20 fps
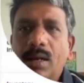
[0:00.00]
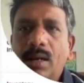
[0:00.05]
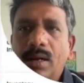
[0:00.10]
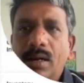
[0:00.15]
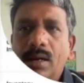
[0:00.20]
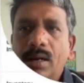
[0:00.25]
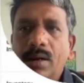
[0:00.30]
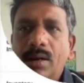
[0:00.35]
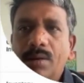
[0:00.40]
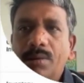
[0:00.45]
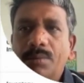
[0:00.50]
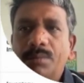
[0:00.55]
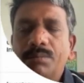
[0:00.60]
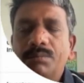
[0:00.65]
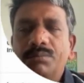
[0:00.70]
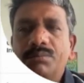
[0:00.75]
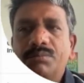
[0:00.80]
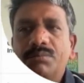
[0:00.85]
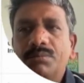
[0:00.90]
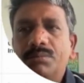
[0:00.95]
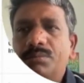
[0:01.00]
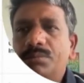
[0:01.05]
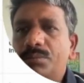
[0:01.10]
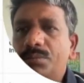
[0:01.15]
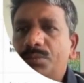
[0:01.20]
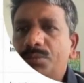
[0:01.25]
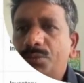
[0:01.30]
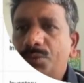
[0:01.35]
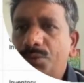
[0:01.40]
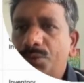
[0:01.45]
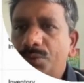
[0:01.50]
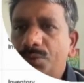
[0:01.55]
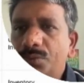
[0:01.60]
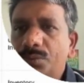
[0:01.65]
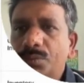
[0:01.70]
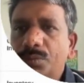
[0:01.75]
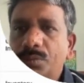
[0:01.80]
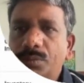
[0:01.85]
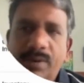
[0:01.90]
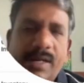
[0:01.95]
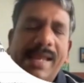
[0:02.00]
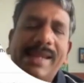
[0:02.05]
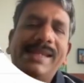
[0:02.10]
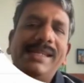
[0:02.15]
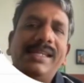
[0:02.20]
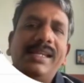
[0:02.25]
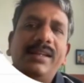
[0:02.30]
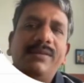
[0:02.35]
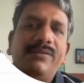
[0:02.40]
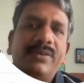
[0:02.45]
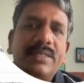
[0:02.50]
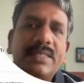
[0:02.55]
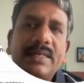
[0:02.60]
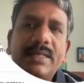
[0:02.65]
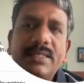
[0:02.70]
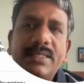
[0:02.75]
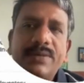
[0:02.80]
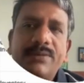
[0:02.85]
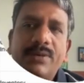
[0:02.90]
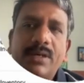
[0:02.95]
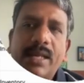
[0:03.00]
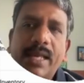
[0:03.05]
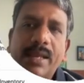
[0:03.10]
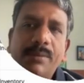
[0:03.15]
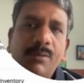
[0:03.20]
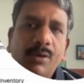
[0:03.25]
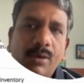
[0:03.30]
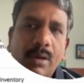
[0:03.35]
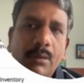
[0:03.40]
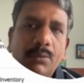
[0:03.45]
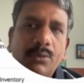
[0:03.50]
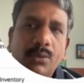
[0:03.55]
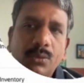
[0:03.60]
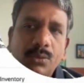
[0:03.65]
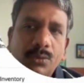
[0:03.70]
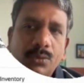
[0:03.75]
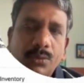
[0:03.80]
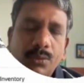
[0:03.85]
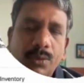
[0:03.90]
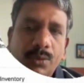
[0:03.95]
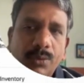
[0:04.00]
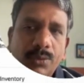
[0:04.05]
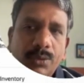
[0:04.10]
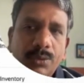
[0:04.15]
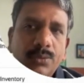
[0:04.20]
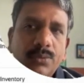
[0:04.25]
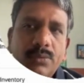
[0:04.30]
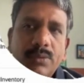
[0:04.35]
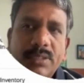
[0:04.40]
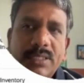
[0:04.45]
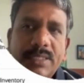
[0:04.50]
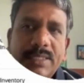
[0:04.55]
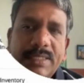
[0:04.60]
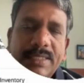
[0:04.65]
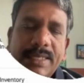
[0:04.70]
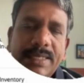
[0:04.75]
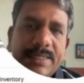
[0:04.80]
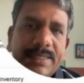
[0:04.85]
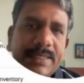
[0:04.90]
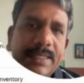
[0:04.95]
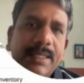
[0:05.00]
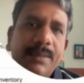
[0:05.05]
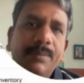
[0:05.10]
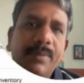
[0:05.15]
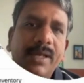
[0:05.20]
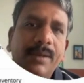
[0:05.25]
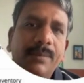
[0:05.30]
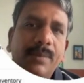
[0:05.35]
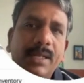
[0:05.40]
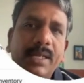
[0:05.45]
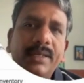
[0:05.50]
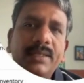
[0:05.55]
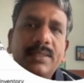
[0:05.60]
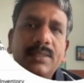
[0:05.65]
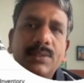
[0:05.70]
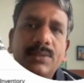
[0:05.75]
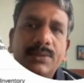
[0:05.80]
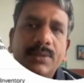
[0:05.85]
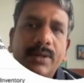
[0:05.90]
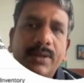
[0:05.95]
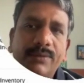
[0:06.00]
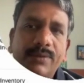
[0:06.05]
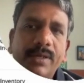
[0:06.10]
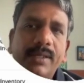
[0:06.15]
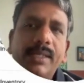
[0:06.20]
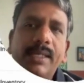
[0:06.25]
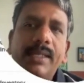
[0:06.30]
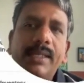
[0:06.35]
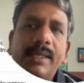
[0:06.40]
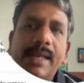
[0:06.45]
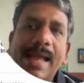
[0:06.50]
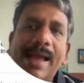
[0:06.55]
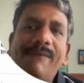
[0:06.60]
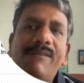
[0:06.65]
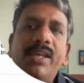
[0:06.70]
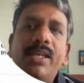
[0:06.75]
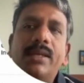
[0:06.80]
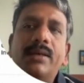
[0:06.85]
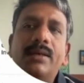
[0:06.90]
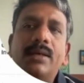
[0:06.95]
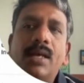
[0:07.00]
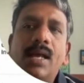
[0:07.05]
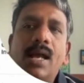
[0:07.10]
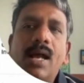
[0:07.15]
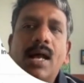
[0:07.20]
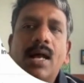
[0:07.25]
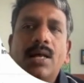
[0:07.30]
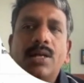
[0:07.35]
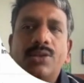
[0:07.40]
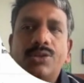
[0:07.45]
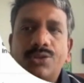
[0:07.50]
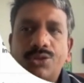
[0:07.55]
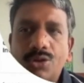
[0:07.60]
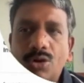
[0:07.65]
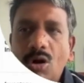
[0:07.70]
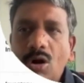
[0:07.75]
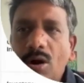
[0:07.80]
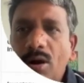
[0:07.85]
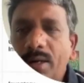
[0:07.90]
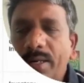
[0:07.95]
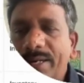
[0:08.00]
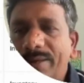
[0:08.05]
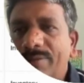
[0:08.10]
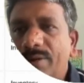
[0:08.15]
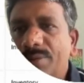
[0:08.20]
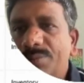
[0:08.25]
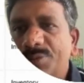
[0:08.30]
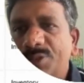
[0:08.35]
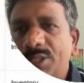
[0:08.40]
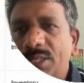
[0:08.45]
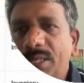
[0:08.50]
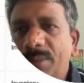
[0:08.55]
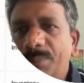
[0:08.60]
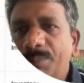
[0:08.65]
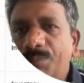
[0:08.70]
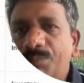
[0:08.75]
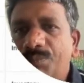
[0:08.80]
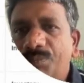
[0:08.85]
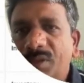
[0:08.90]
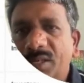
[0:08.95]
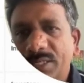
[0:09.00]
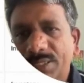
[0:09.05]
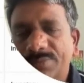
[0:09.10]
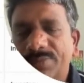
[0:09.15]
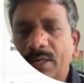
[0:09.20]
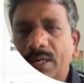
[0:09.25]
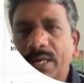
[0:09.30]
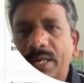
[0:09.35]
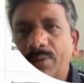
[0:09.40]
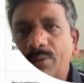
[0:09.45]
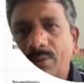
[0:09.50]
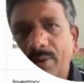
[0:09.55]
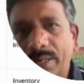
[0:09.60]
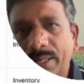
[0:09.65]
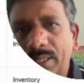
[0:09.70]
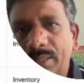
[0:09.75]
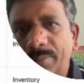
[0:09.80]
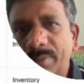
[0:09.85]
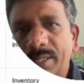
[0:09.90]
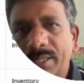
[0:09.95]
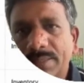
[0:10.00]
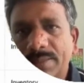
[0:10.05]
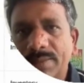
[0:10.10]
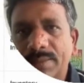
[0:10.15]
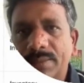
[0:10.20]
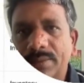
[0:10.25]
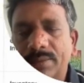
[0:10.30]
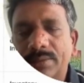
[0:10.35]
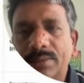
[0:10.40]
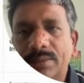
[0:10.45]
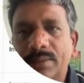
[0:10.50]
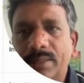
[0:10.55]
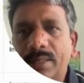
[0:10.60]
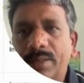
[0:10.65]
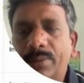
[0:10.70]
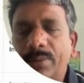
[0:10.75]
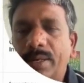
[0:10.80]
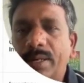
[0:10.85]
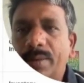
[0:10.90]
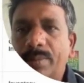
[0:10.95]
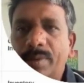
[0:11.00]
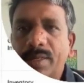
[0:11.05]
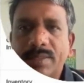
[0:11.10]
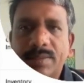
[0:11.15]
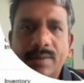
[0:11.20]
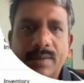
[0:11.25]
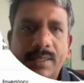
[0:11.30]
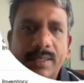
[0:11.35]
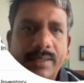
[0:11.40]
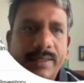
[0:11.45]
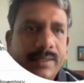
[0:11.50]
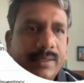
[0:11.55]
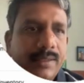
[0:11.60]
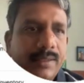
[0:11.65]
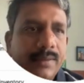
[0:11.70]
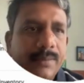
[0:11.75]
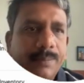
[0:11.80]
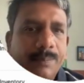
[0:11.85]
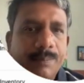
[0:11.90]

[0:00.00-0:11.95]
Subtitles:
um, you 90% of the time you have to use these ACD pipelines. So definitely having a strong DevOps team, it's what I would recommend as a enterprise architect.